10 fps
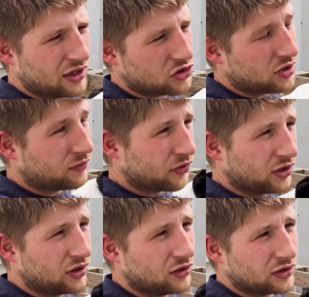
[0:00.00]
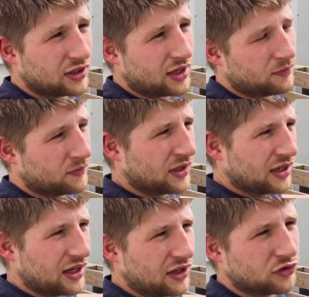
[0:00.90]
sheep for a long time
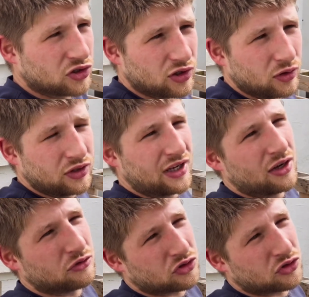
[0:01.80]
and they're slowing down,